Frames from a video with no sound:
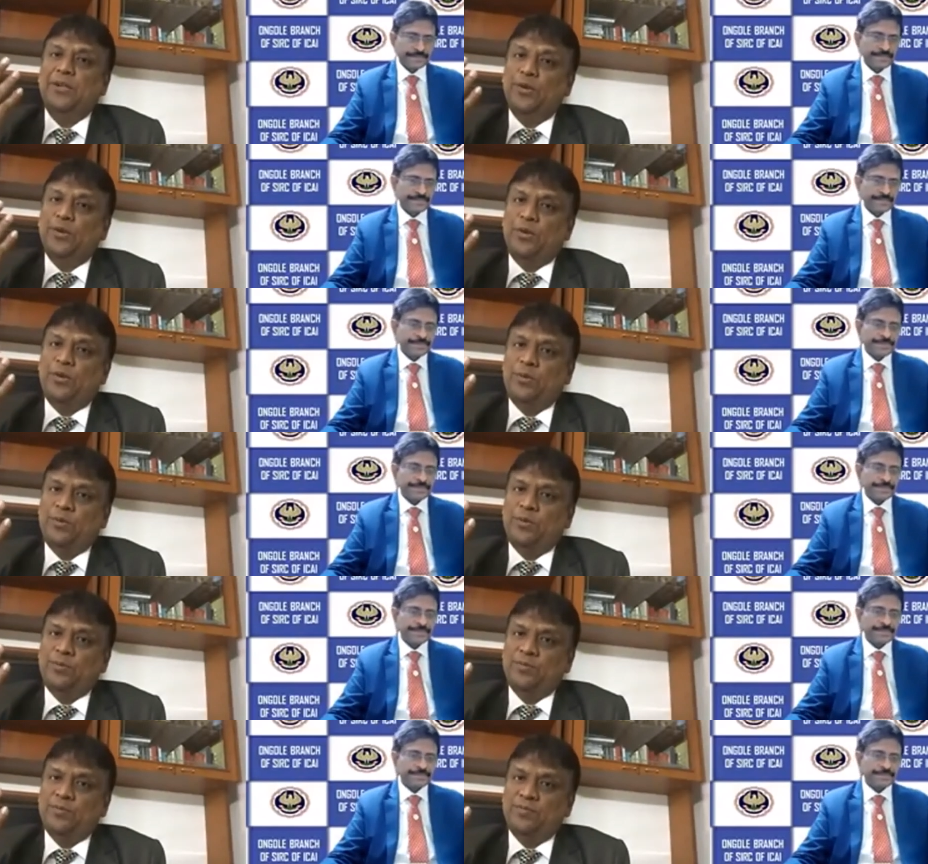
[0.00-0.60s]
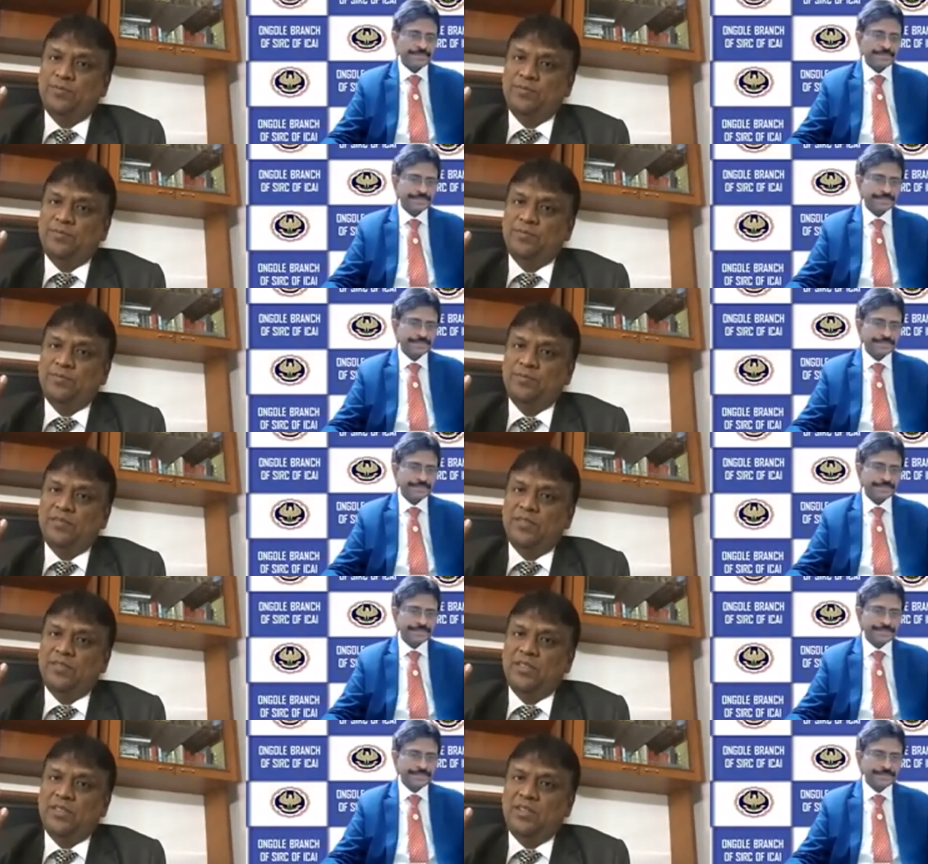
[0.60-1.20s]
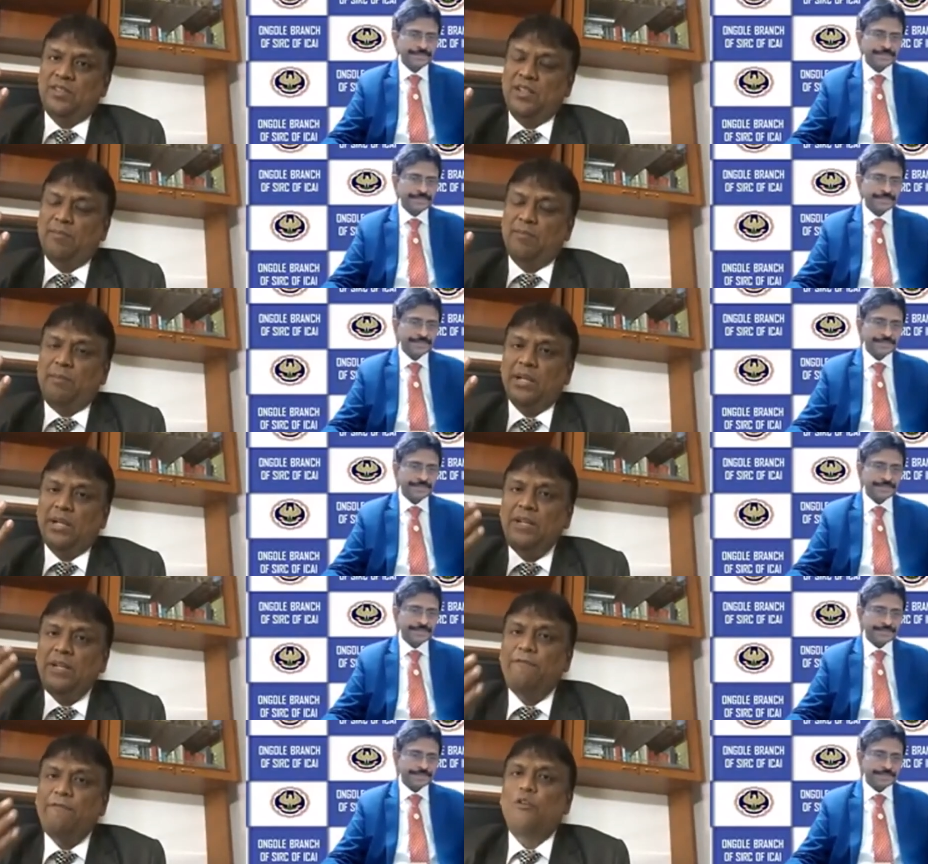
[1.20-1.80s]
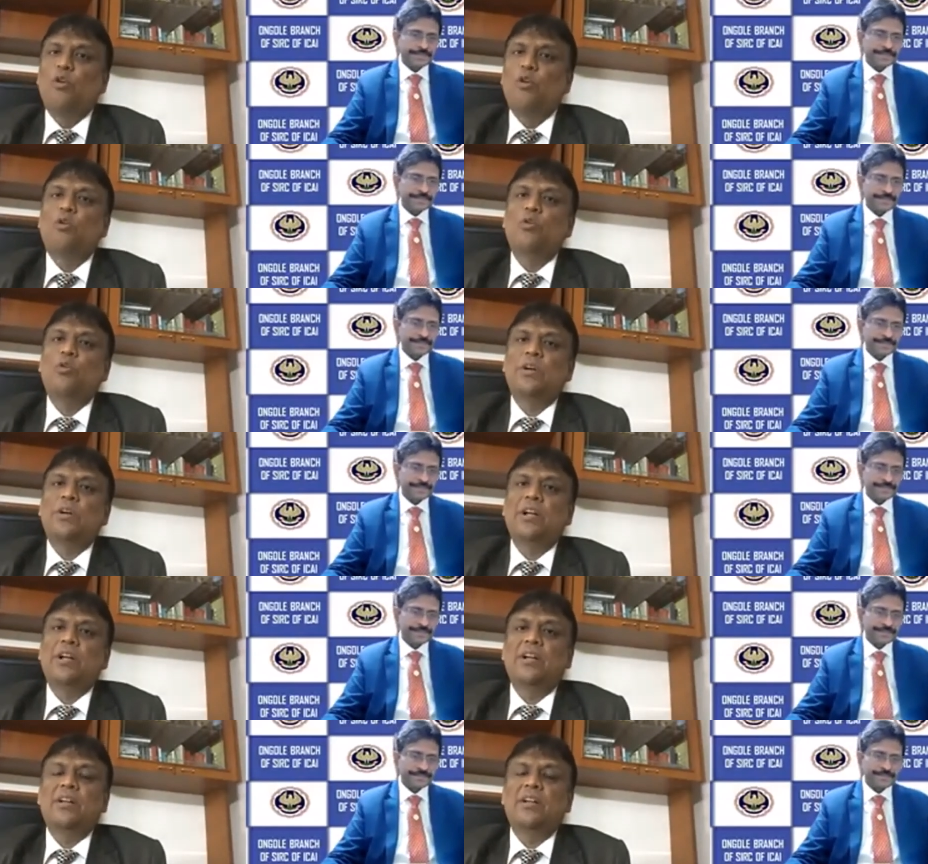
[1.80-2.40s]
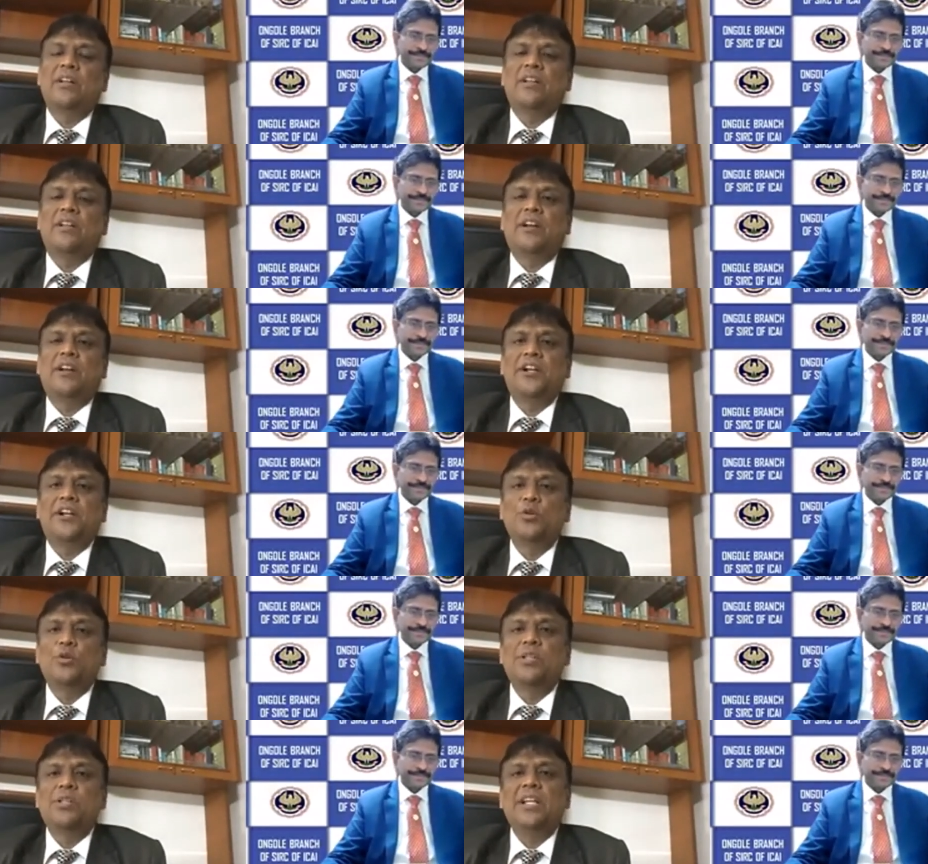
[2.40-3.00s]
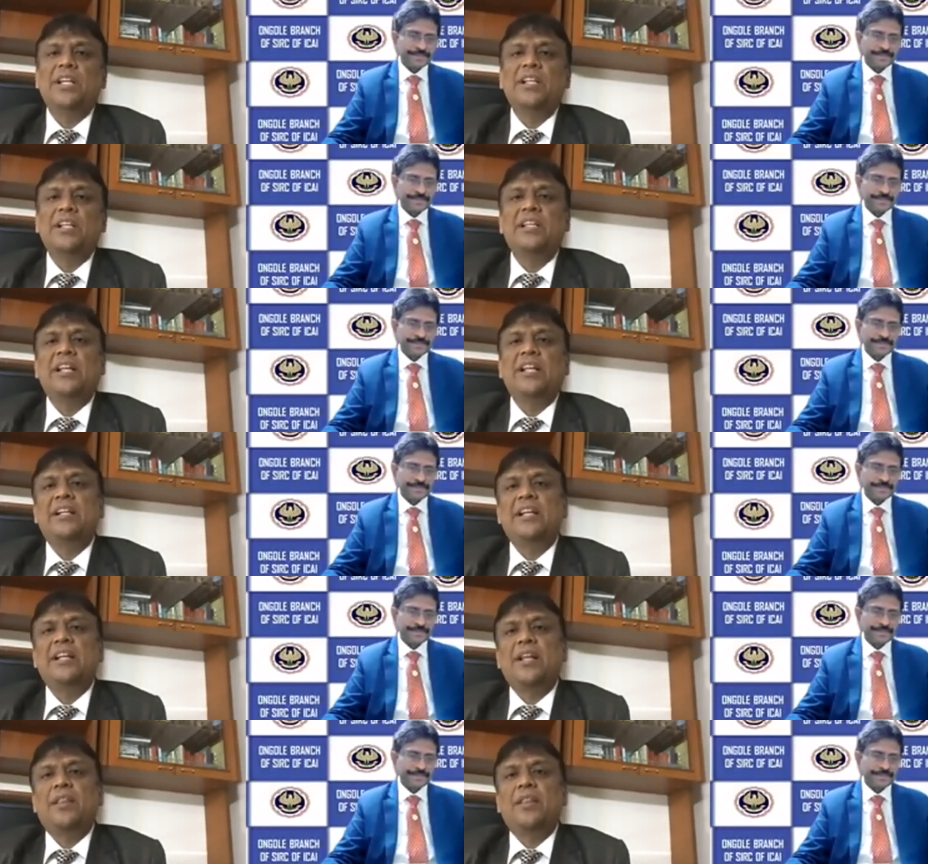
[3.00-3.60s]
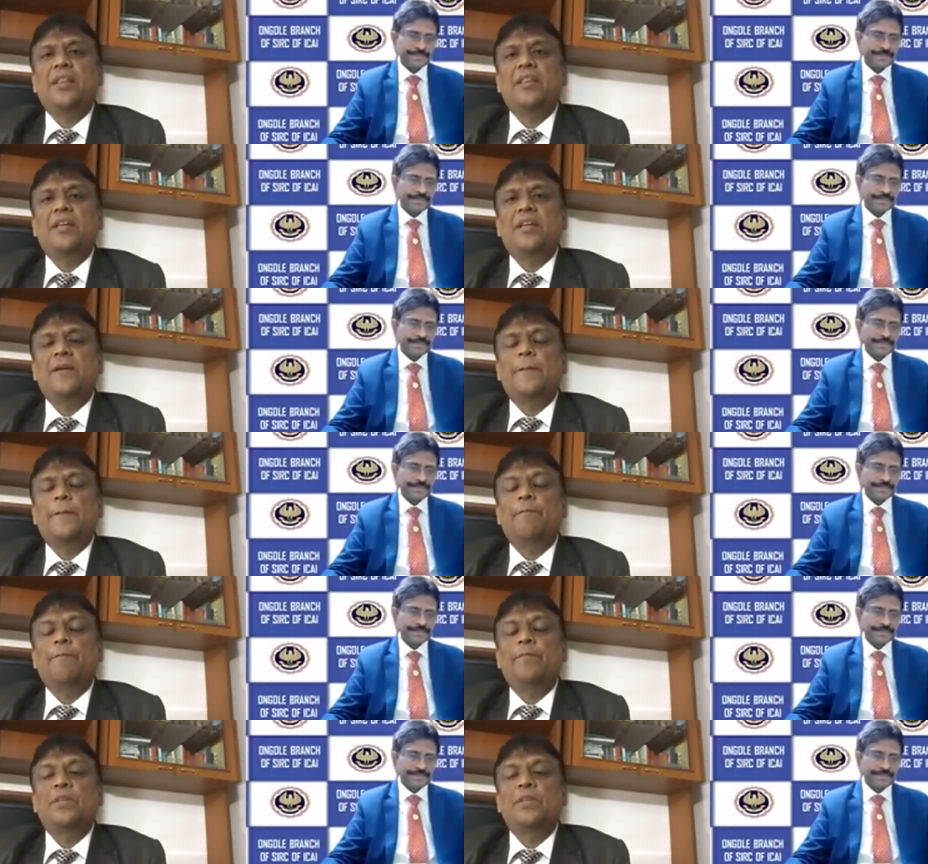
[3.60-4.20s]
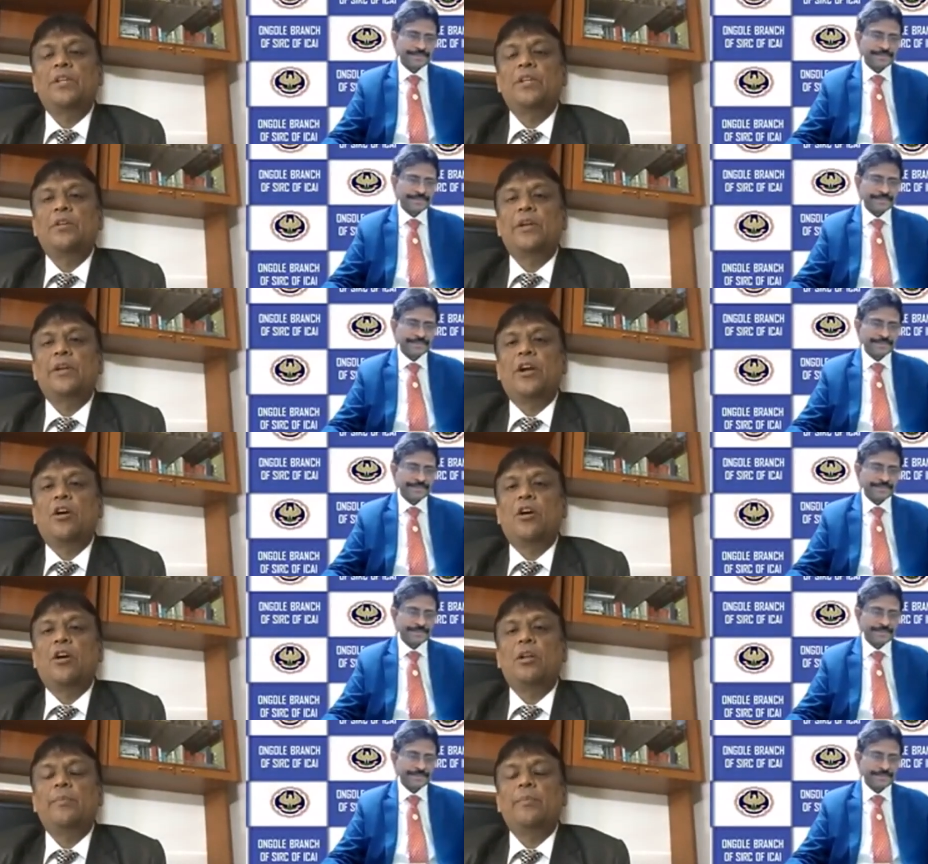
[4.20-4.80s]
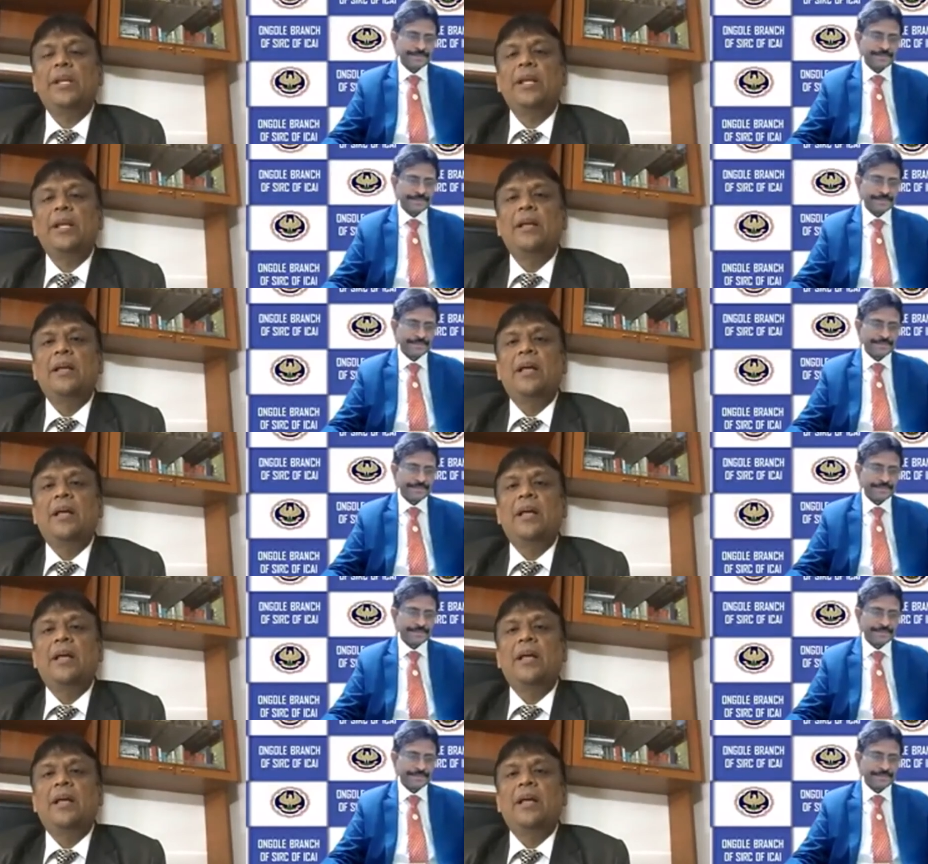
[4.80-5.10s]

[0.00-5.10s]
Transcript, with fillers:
Speaker 1: know the money flow reducing in the entire um, you know economy,